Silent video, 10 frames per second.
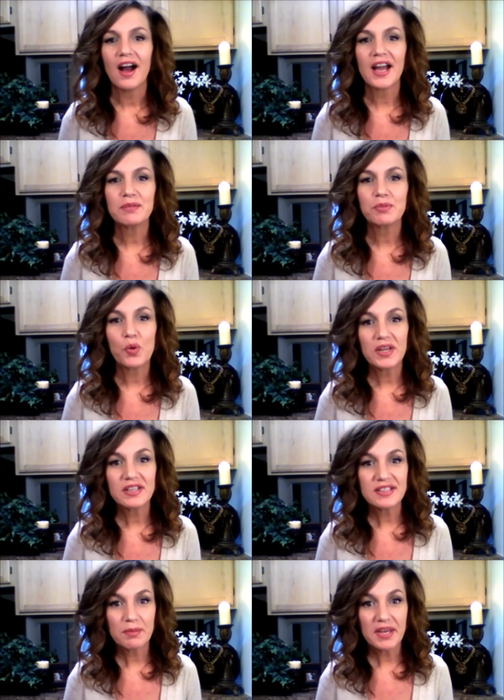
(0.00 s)
am
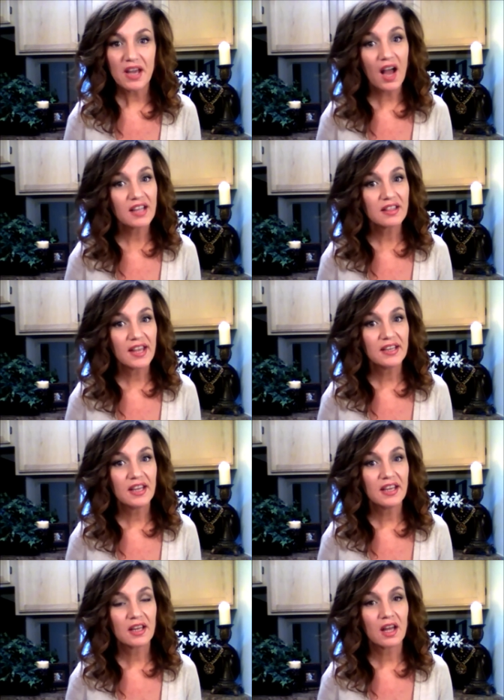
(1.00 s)
going to be
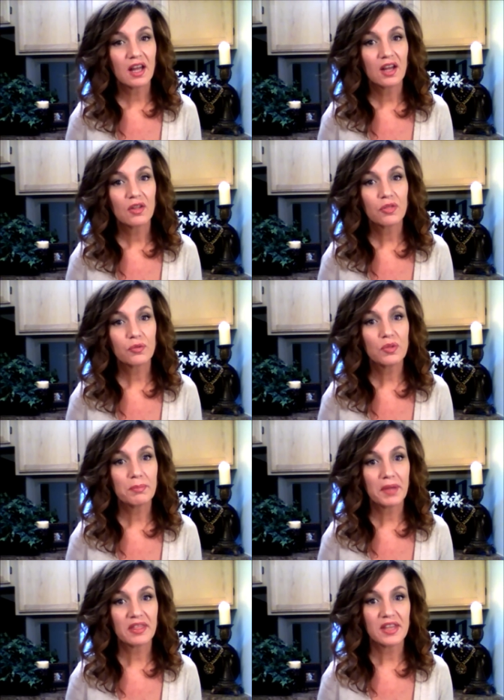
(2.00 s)
highlighting through the
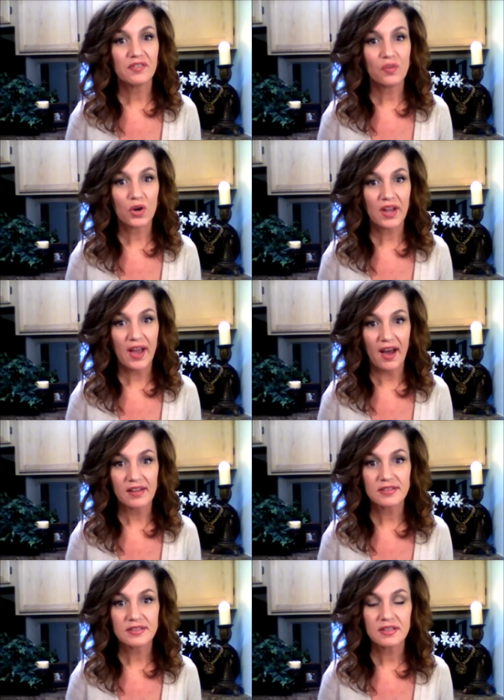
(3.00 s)
monthly
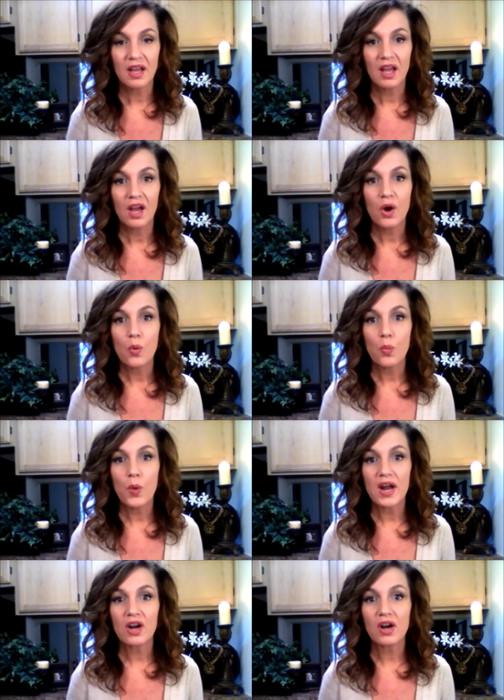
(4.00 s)
forecast
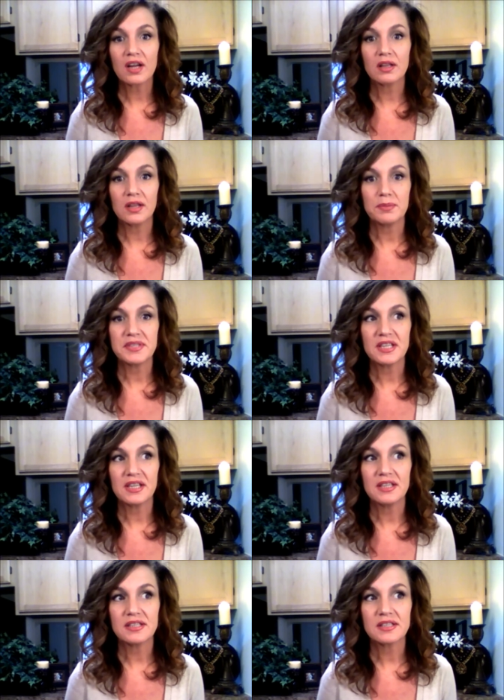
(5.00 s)
where
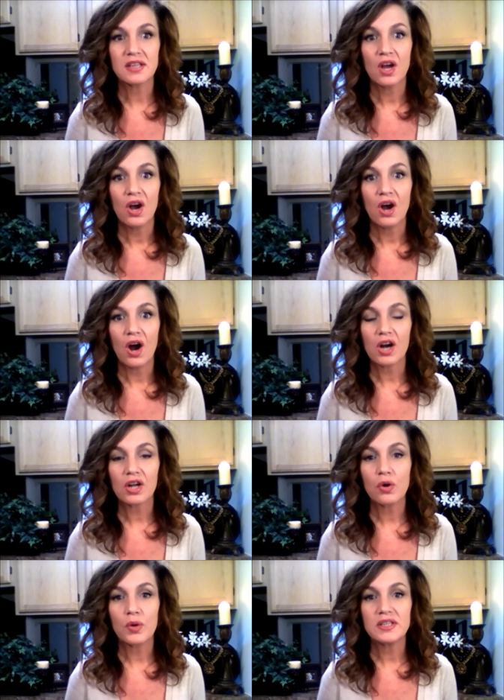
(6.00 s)
eclipses
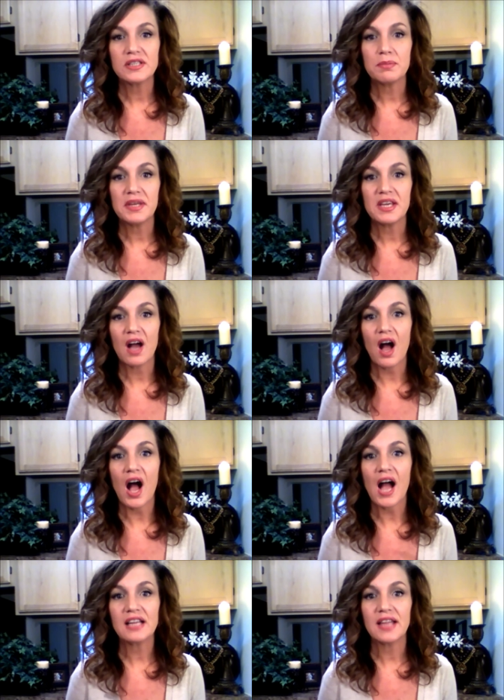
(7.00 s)
are going to be
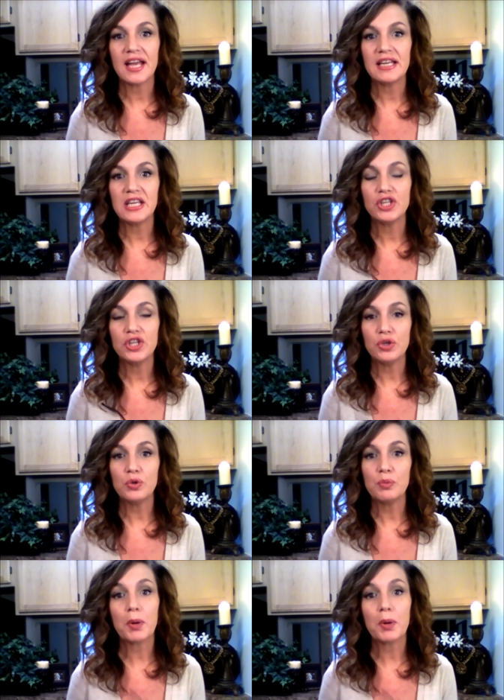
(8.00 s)
highlighting you